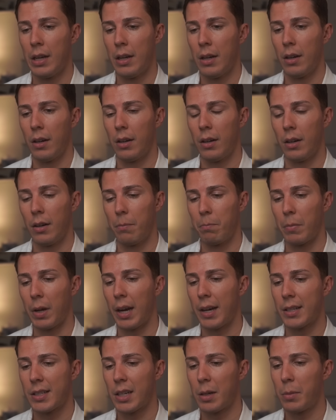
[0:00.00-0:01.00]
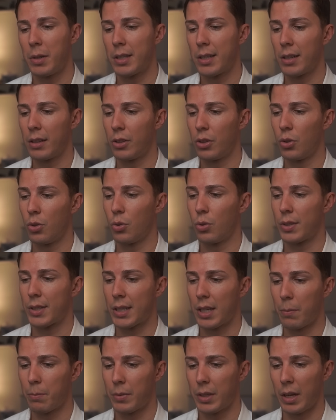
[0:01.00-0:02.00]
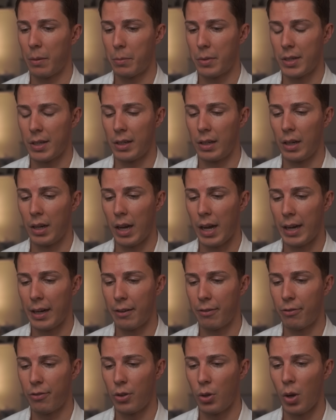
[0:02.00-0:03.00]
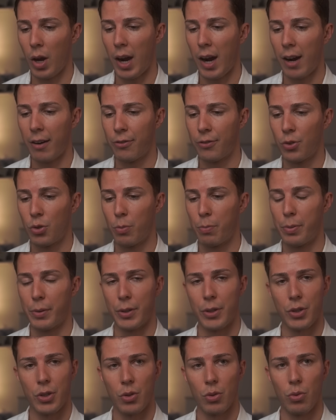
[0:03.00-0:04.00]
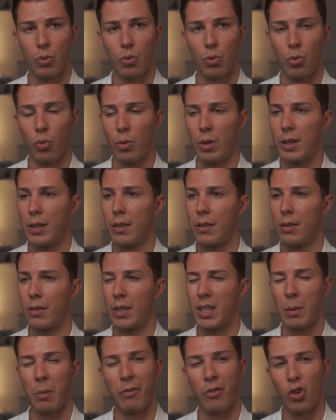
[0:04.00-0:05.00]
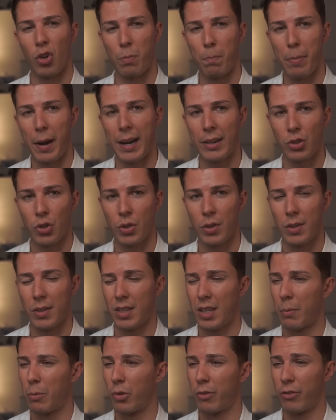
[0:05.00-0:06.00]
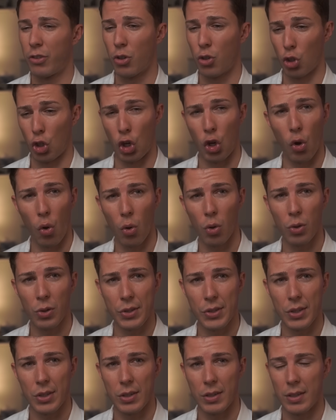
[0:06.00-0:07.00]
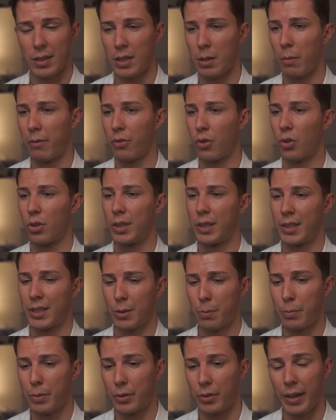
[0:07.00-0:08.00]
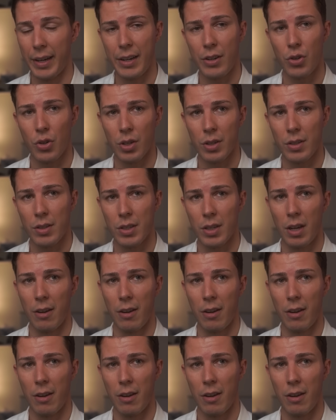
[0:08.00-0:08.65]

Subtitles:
guys, let me tell you, sometimes in life you have to pursue some of your passions, some of your goals, some of your aspirations.